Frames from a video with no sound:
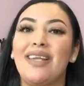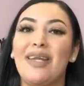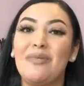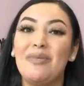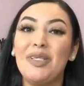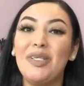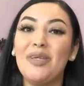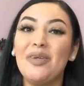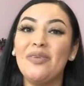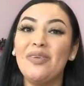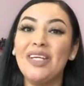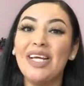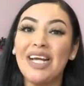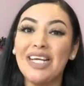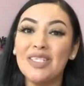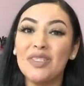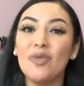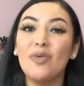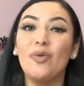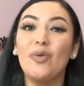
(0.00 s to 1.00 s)
Let me know if you
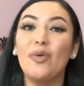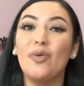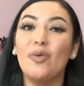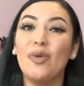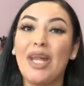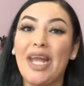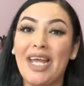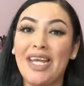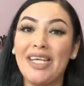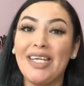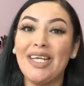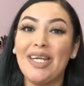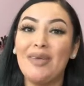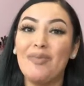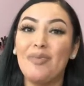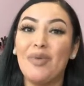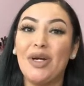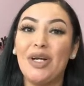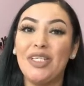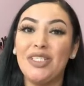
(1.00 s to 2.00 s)
guys would like
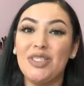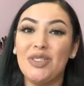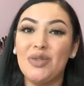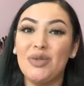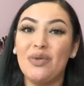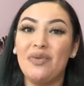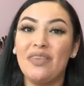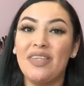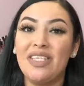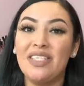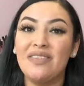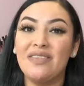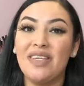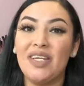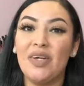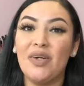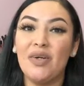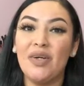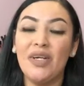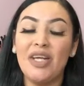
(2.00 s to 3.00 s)
a part two of this
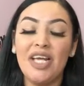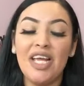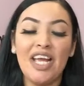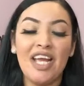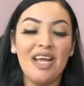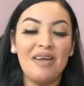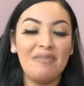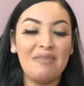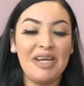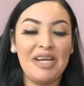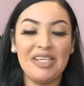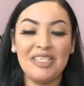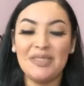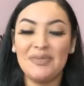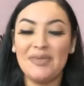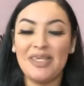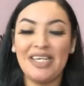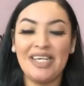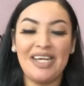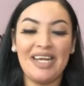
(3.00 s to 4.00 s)
video. My
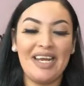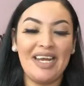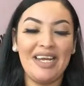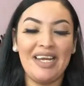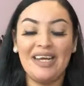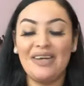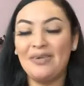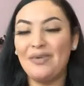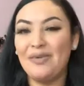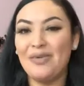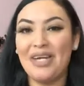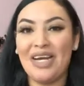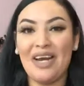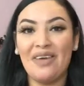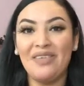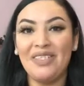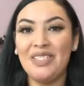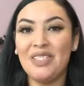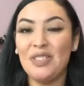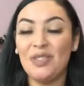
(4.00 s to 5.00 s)
husband and I were
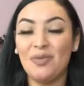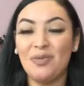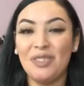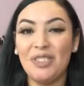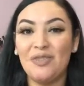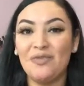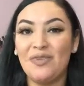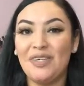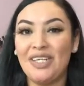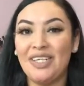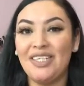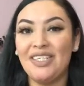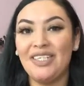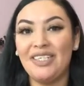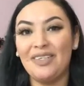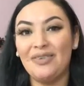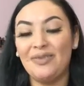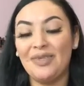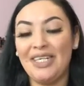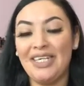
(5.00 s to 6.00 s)
having so much fun
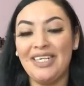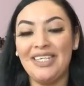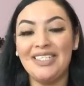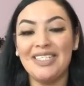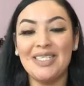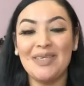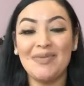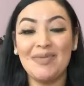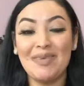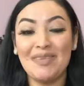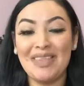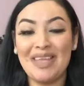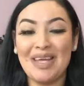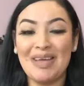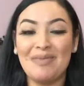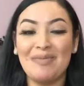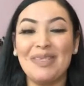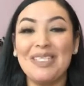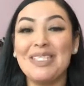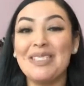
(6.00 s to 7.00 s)
reading some of
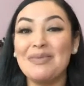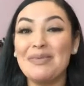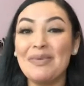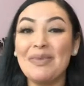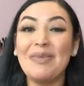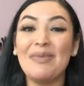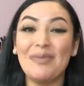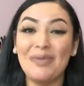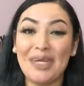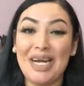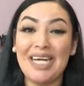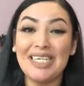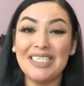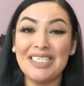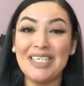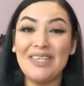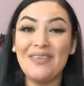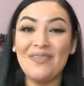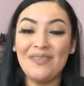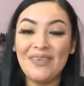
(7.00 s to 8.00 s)
them because some of them were
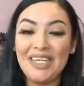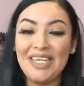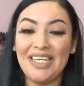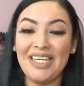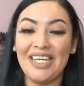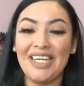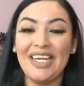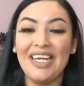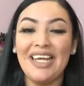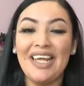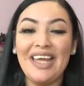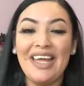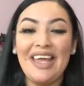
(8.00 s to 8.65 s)
actually funny.